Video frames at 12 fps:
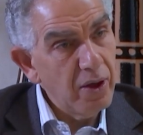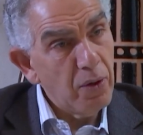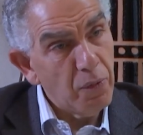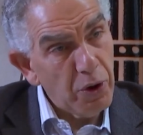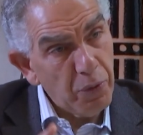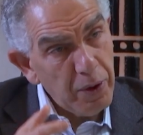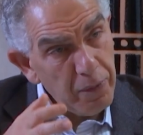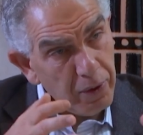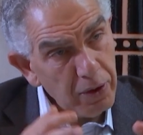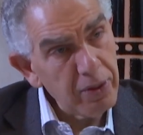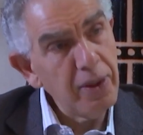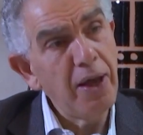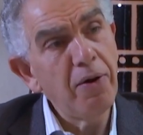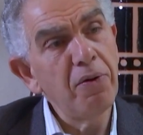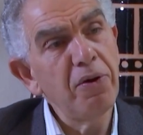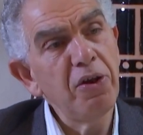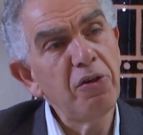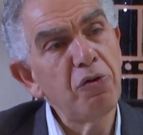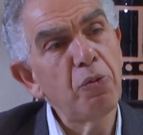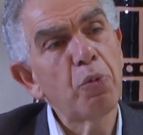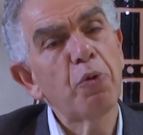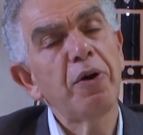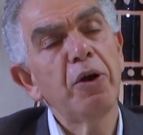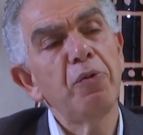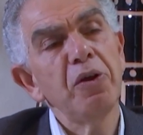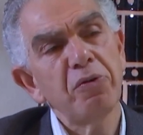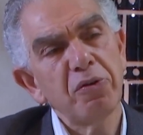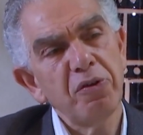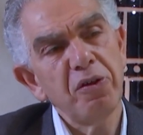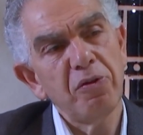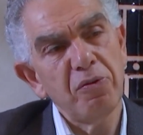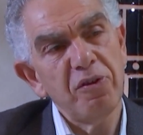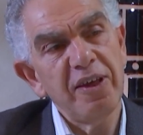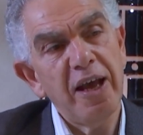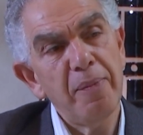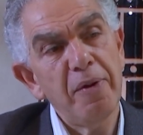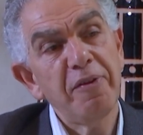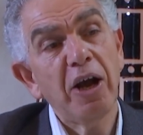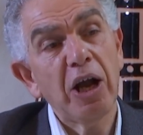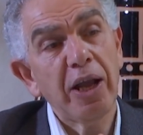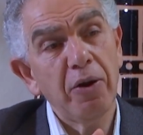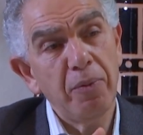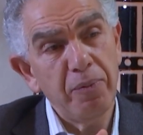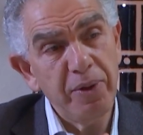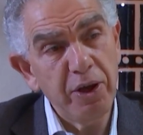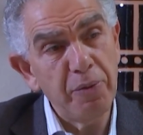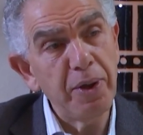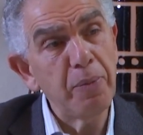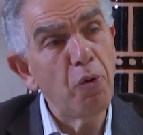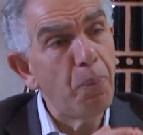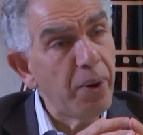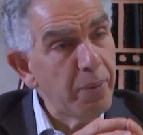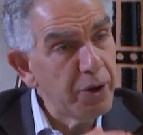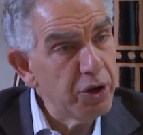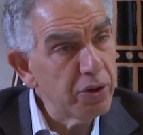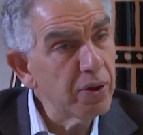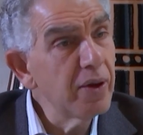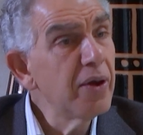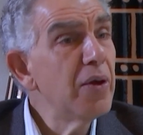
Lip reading: What we want now is to provide resources to the IMF that are becoming more permanent,